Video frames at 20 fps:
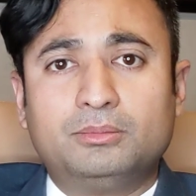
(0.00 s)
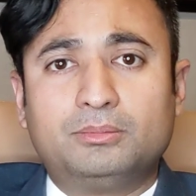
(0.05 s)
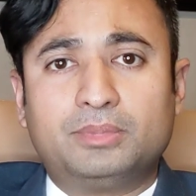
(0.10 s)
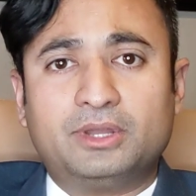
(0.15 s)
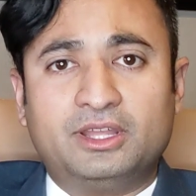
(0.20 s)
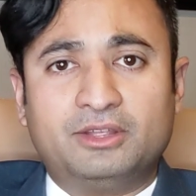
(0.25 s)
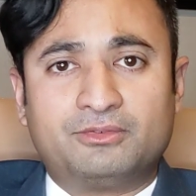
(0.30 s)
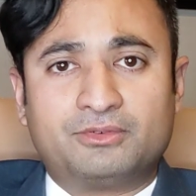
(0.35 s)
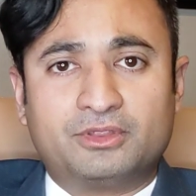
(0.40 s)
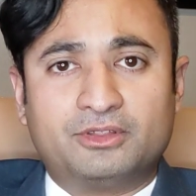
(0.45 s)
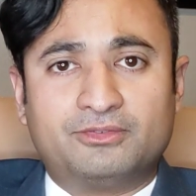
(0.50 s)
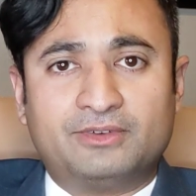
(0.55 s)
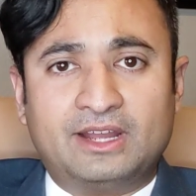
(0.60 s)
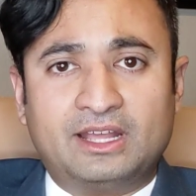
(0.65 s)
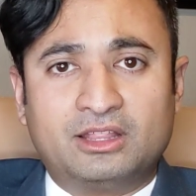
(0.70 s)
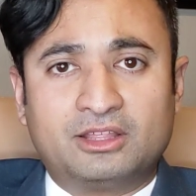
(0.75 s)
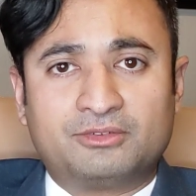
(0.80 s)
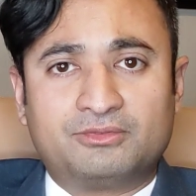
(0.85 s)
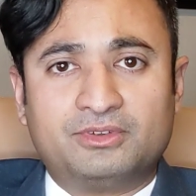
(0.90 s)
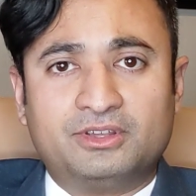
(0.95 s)
pay for the
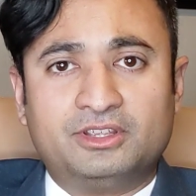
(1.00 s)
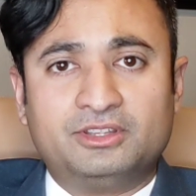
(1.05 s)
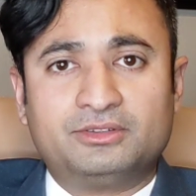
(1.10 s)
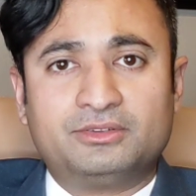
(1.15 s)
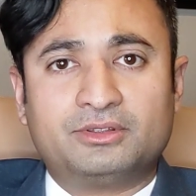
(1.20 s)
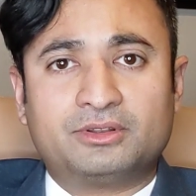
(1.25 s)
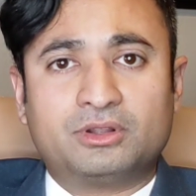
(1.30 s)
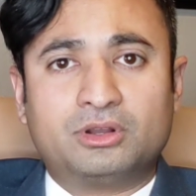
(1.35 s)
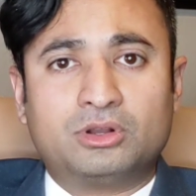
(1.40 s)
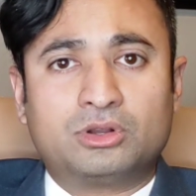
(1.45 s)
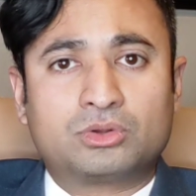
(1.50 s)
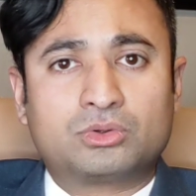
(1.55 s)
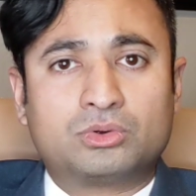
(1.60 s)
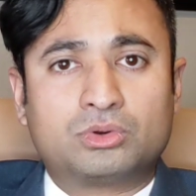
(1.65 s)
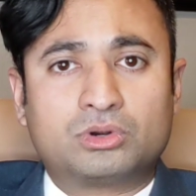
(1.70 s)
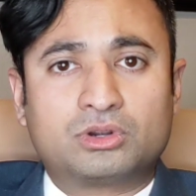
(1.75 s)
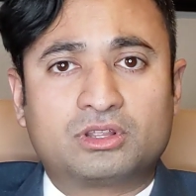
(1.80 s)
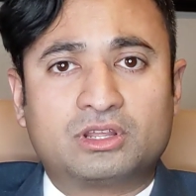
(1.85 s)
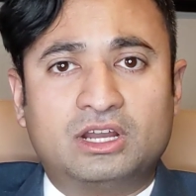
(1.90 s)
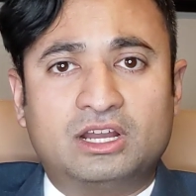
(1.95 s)
filing fees and all
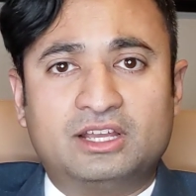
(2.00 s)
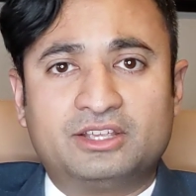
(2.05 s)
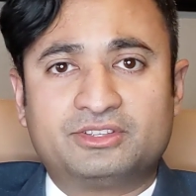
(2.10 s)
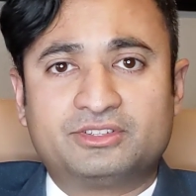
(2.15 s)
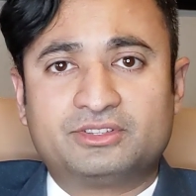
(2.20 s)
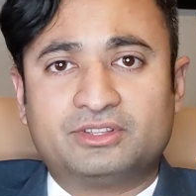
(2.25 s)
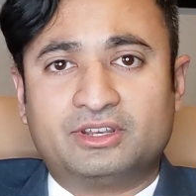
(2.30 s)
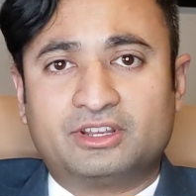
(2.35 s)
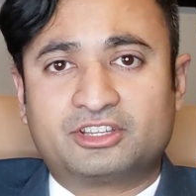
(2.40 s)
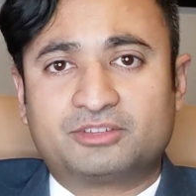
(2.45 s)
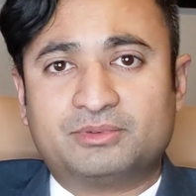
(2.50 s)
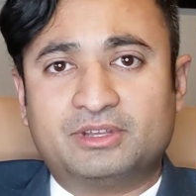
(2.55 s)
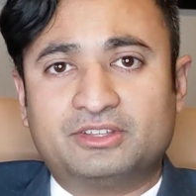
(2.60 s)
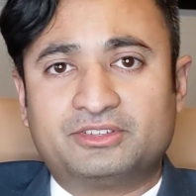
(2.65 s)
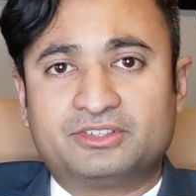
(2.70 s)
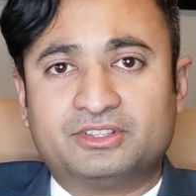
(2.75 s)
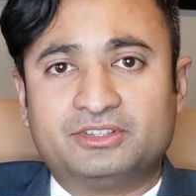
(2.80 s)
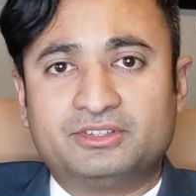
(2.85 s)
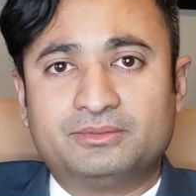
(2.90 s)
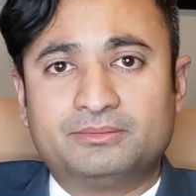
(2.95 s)
court costs and
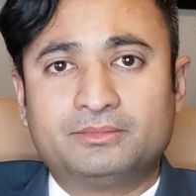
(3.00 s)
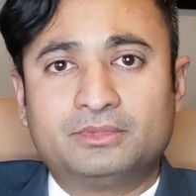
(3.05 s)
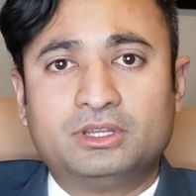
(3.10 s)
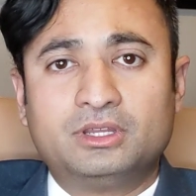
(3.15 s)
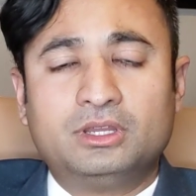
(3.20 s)
expenses.